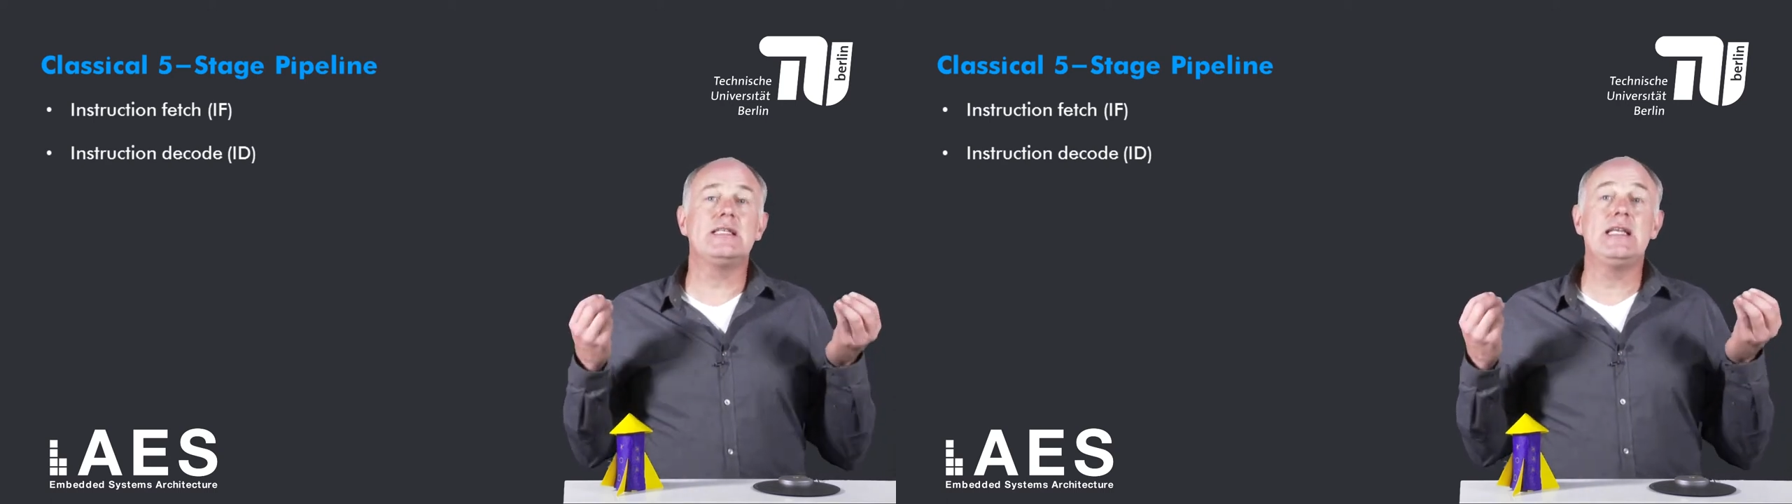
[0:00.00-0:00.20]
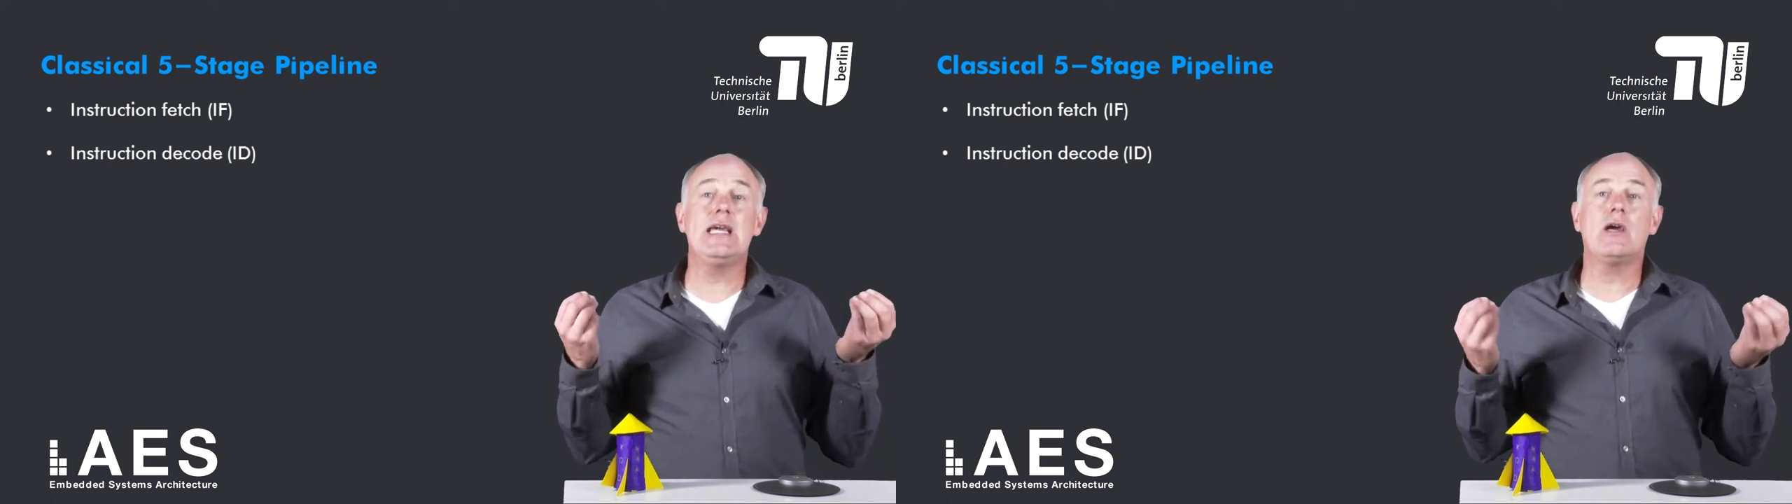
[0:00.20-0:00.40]

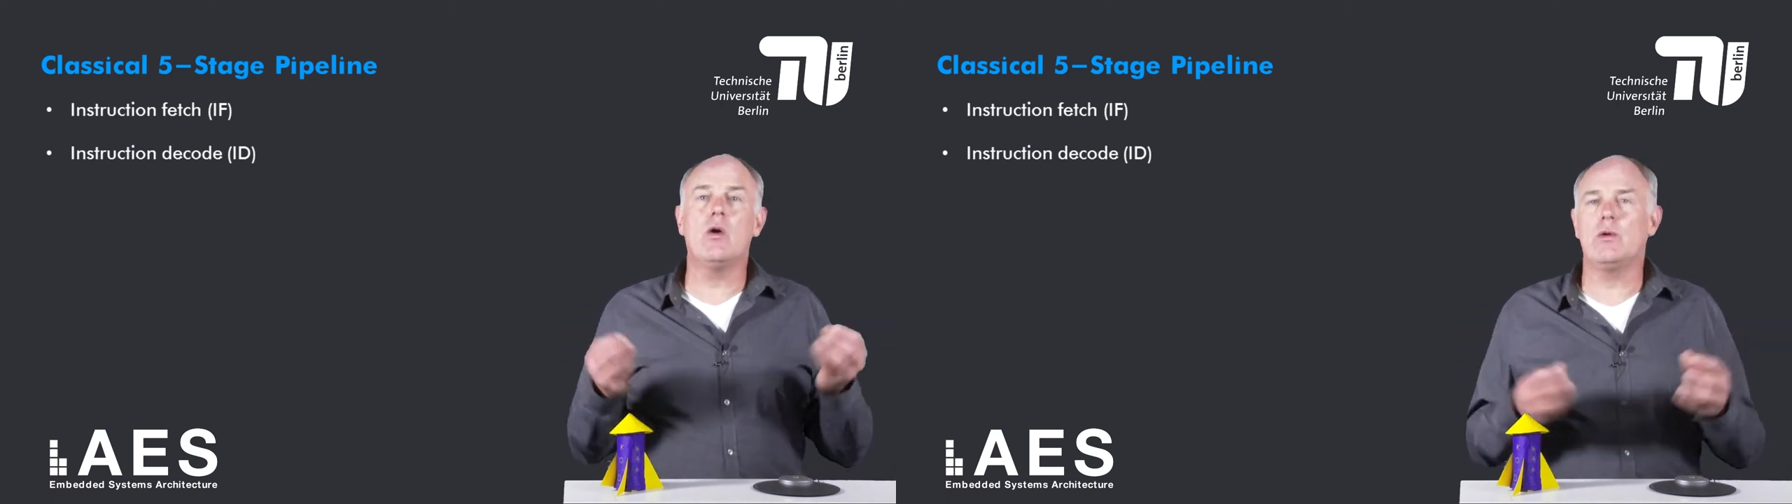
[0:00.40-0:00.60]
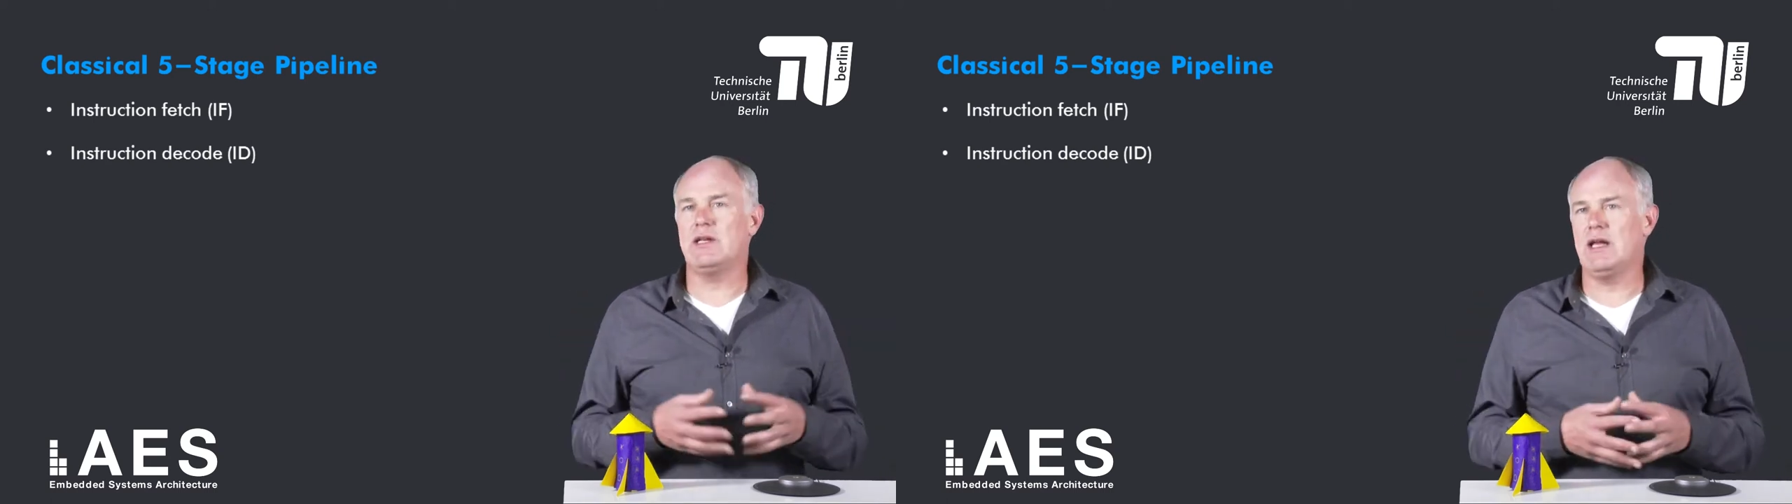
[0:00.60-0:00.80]

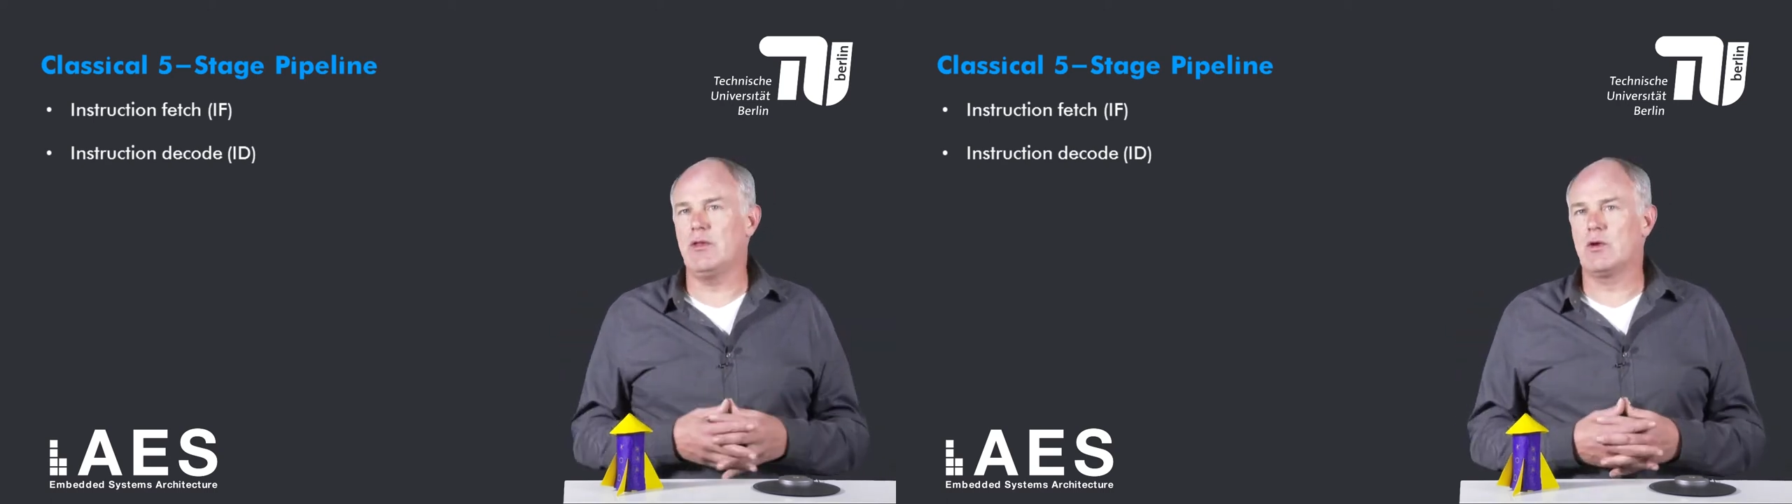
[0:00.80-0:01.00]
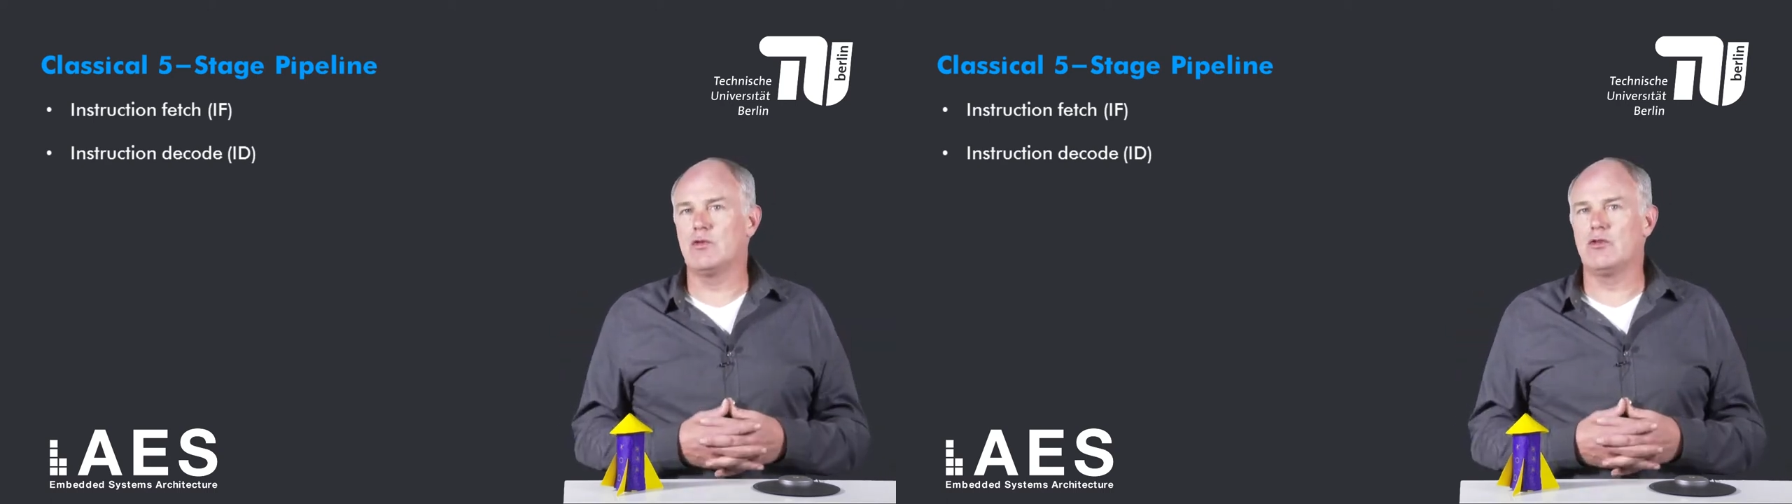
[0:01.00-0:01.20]
decoded
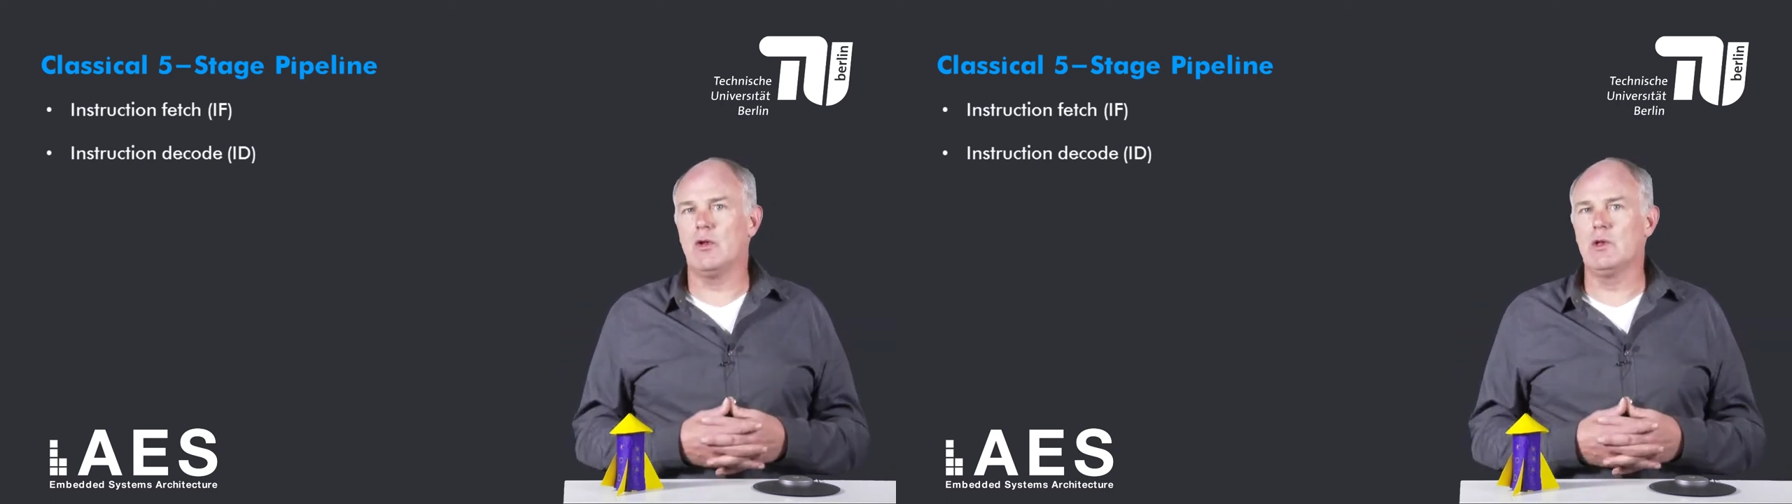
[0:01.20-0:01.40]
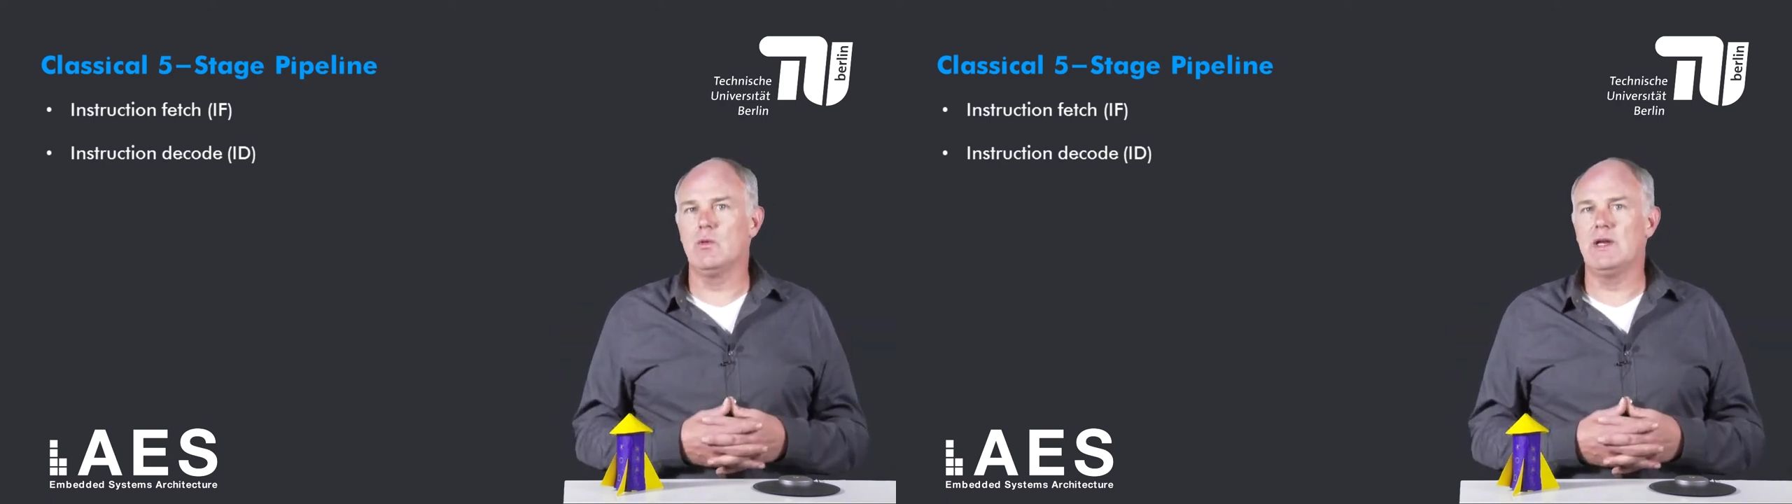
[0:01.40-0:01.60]
in the
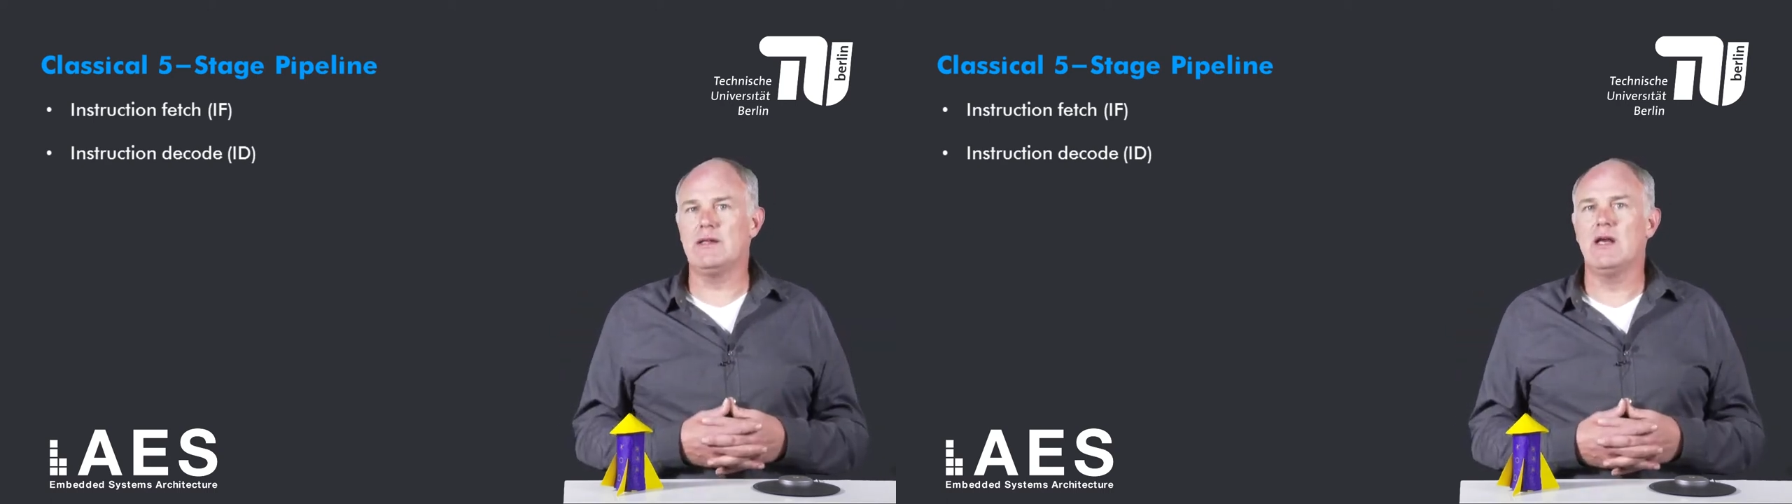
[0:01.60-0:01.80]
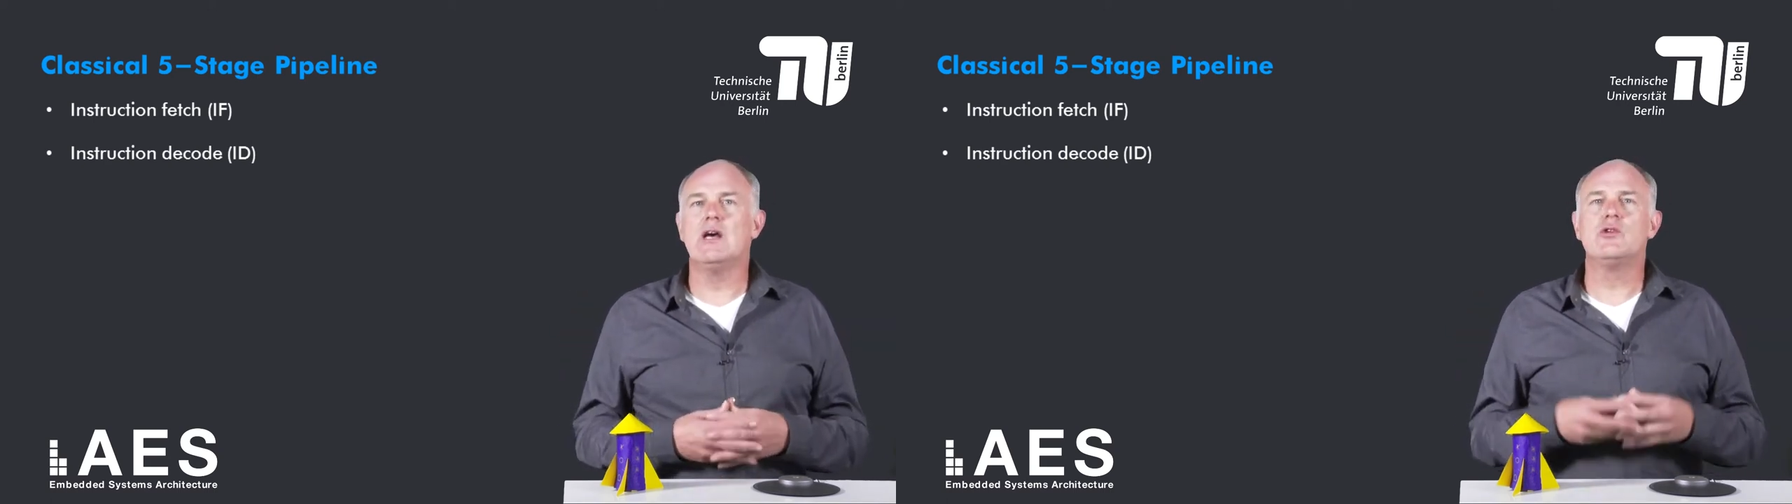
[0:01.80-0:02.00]
control
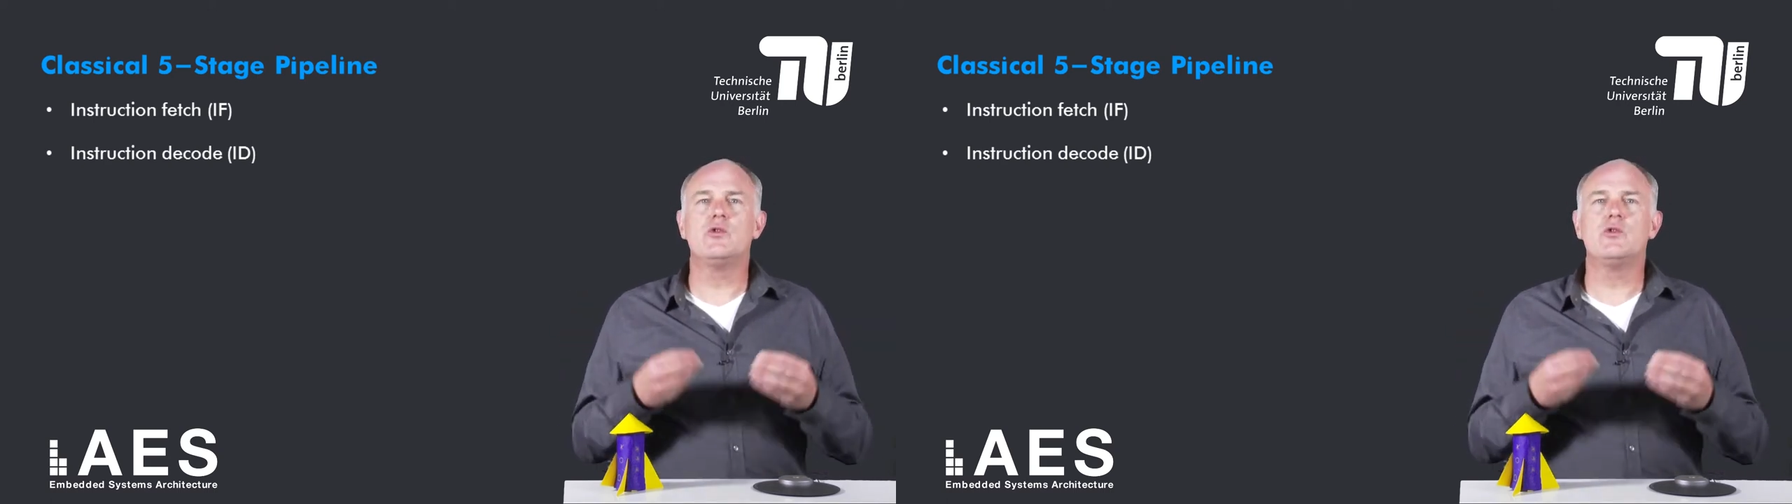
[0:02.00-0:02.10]
unit